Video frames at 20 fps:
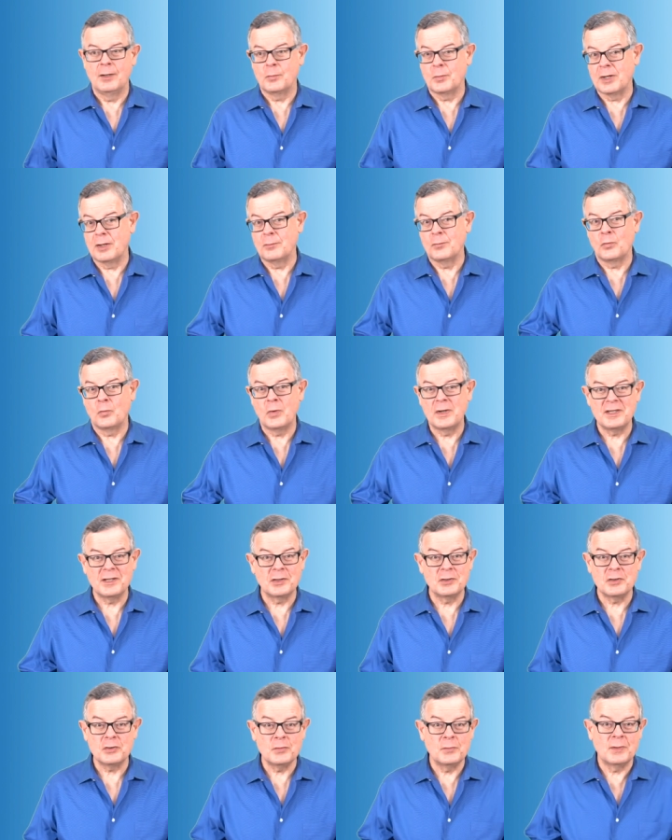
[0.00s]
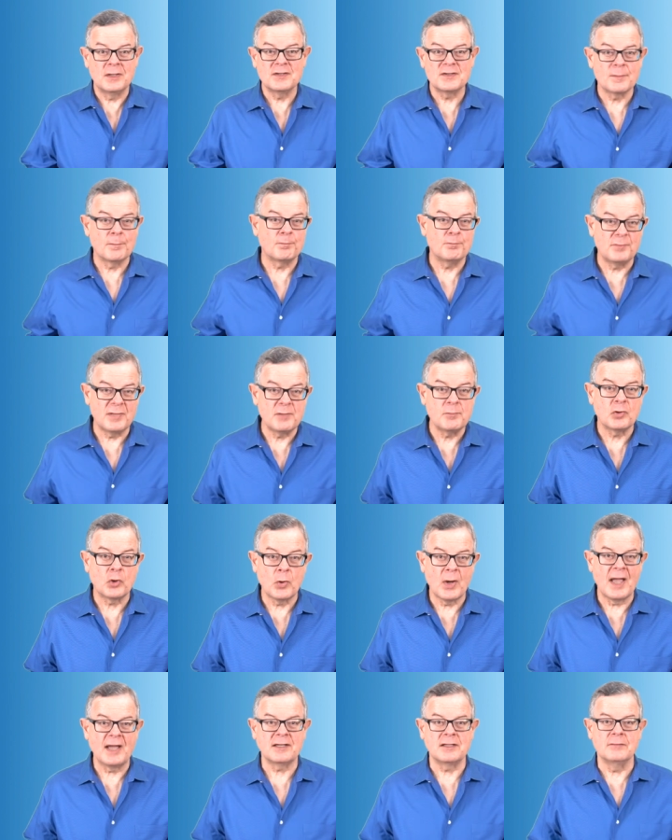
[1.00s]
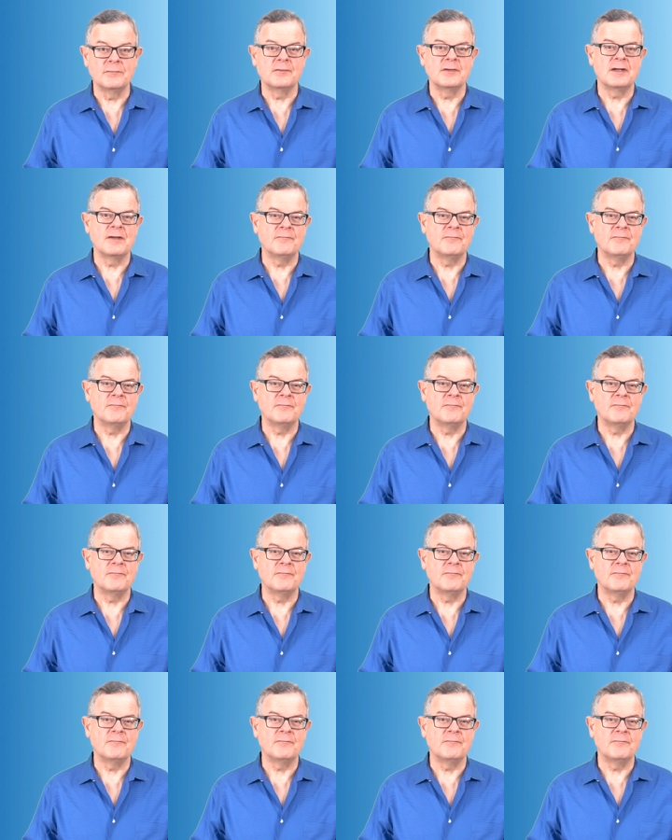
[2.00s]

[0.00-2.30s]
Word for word: Well, what you can do is be proactive,